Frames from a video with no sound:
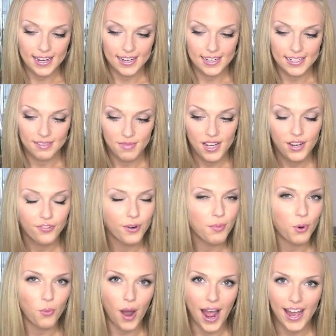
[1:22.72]
um,
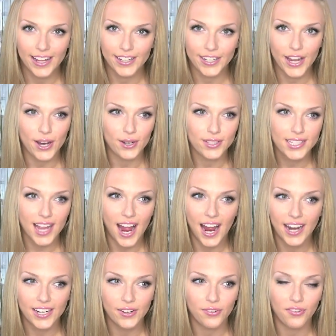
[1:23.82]
from a while ago. It's
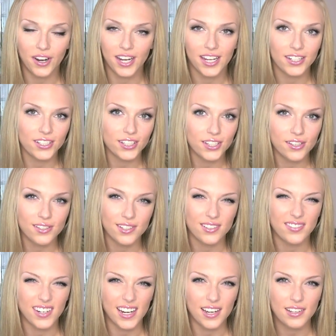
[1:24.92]
kind of funny to look at those
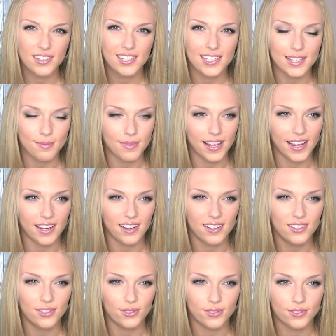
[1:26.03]
old videos because I'm like,
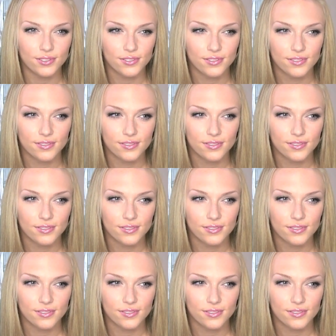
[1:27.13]
oh,